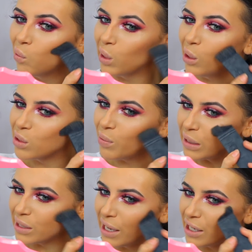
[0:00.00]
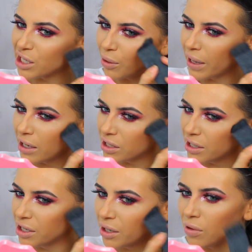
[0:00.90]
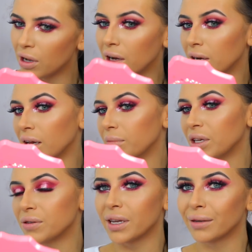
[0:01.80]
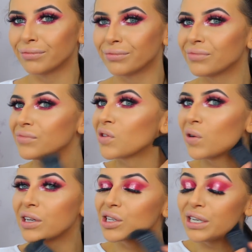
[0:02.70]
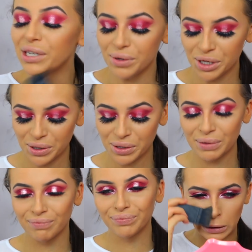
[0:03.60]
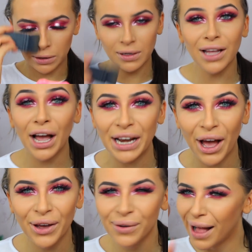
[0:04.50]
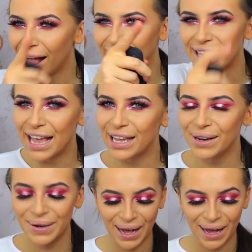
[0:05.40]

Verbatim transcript: We'll use a bit today, shall we? Actually, I don't know what highlight I'm using. Not actually too sure. As soon as I know, I'll let you